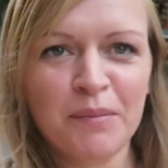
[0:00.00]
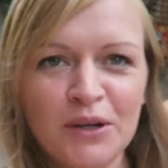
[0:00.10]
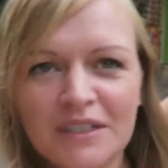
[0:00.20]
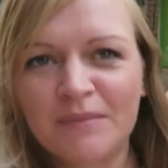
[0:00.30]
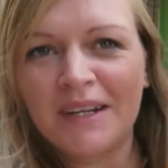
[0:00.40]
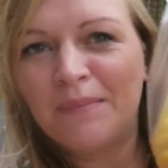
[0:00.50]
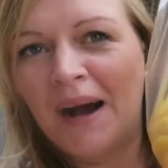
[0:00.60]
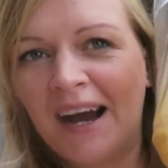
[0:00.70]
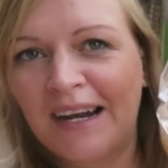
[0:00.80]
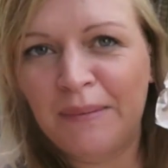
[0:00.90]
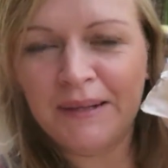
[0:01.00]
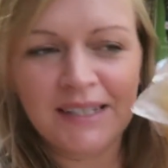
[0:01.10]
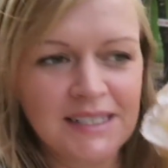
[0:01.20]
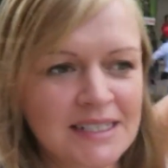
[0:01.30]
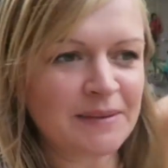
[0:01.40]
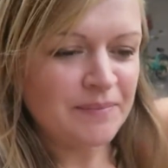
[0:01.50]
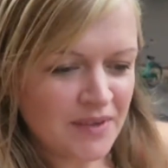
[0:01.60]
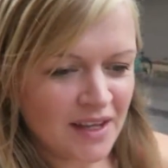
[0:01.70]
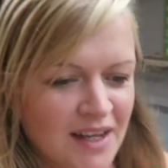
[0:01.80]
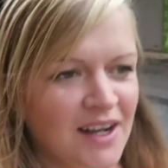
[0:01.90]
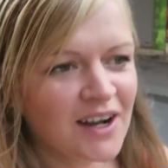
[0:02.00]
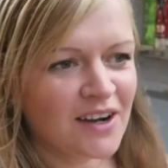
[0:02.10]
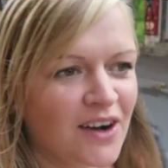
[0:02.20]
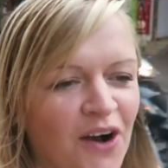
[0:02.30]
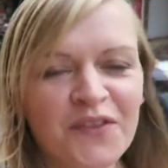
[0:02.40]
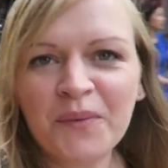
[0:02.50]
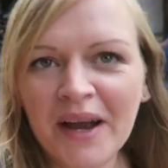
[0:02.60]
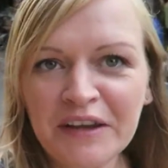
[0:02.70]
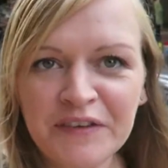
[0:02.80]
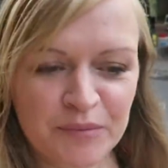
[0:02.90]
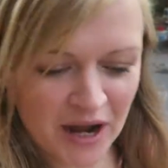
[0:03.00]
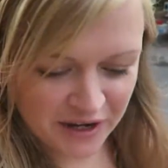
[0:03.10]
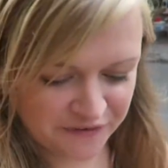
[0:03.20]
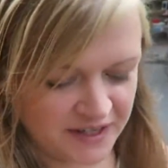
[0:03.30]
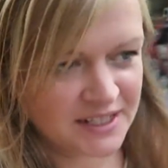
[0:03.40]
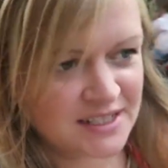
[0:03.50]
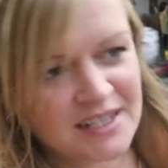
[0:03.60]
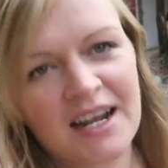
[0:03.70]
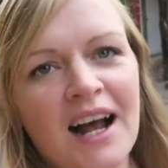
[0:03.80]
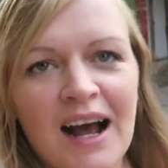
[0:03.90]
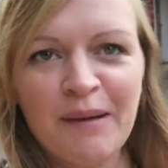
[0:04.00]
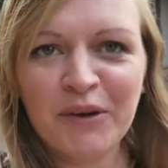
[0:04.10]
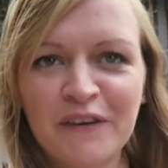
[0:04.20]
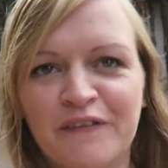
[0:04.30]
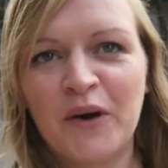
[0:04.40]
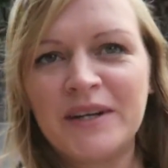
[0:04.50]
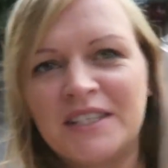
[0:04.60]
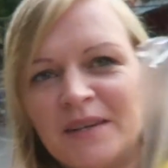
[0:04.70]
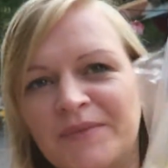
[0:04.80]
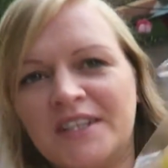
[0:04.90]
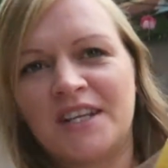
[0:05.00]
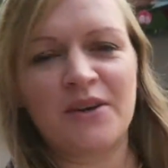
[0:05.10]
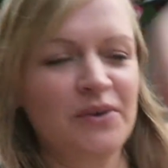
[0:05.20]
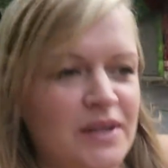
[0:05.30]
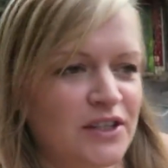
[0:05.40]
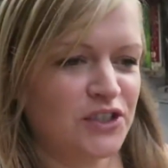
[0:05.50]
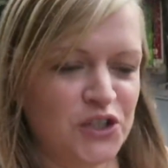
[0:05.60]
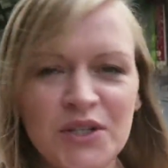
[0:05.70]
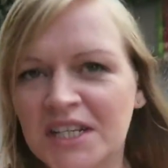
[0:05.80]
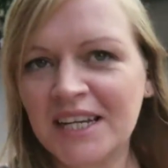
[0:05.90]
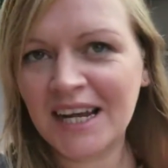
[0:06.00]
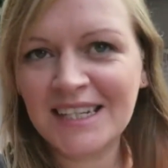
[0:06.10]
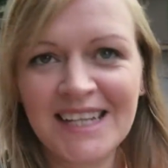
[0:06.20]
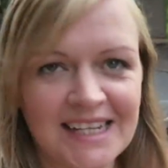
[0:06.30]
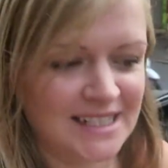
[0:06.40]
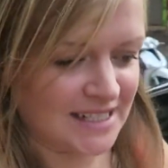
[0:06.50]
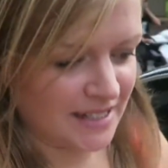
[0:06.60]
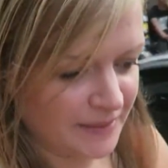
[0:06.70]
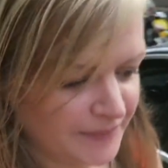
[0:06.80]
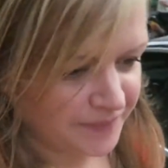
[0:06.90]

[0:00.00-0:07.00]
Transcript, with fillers: We bought some little pineapples on the way for breakfast. I'm looking forward to them. They're so juicy and tasty.